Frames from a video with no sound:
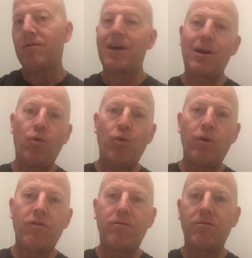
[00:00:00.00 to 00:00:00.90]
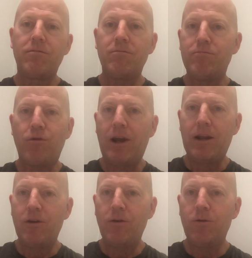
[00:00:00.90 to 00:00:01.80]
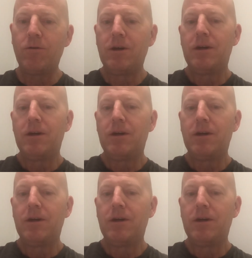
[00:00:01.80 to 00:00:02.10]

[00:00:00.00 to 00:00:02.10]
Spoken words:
it's not always brand new.